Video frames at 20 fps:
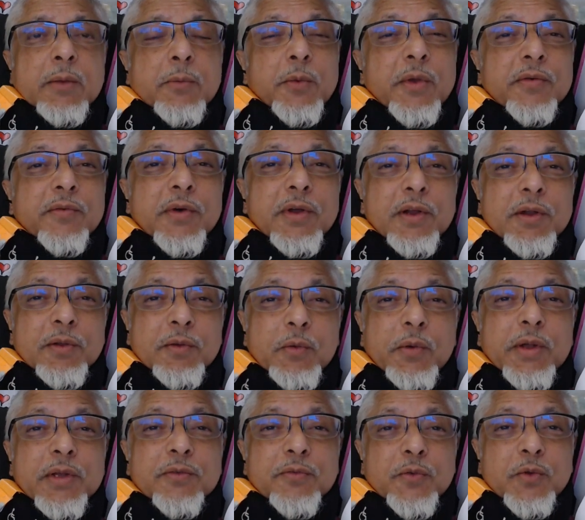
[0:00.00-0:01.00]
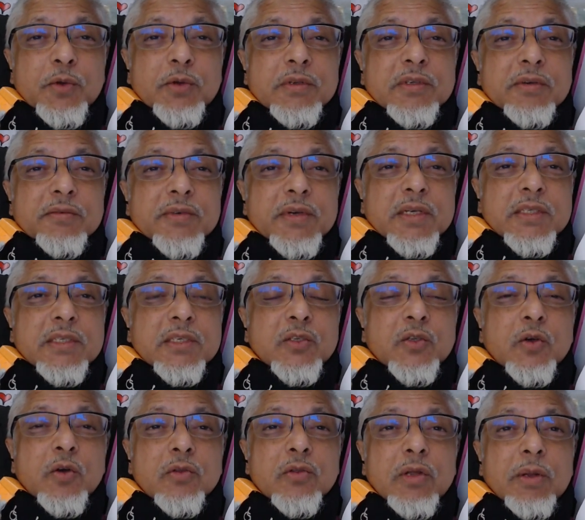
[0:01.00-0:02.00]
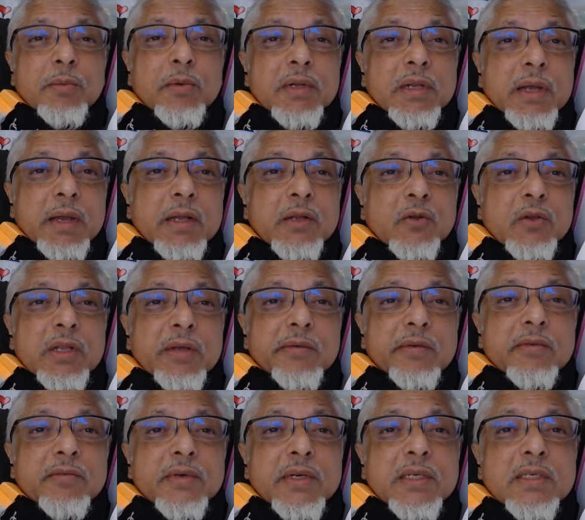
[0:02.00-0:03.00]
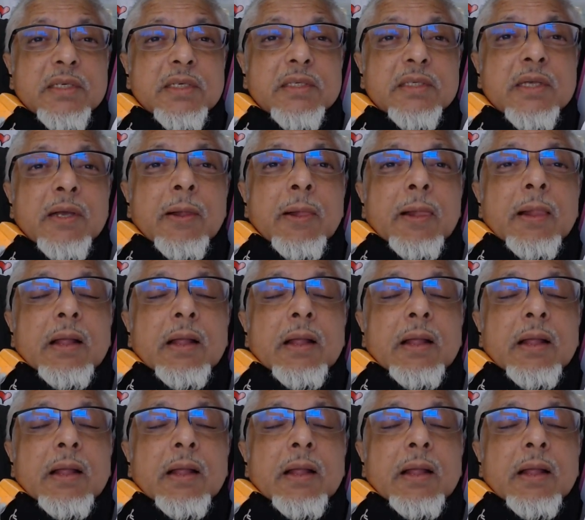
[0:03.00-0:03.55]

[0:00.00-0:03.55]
We've got quite a few verses to go through, about 9 or 11 verses.